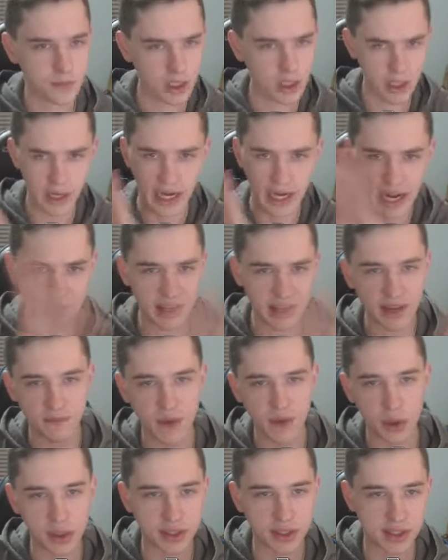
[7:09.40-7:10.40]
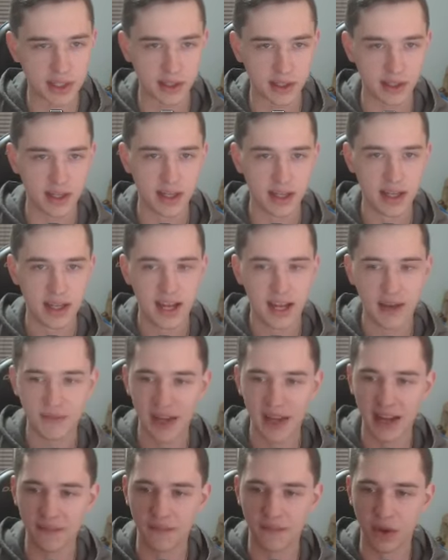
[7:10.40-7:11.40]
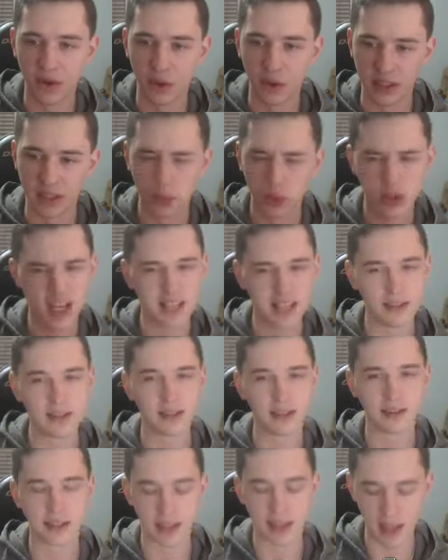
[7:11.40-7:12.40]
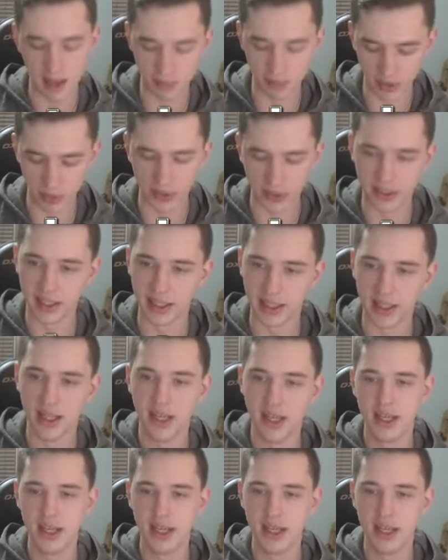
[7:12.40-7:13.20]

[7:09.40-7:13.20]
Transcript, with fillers: All right, I've got to focus here. I've got to focus. We're getting a little sloppy with it.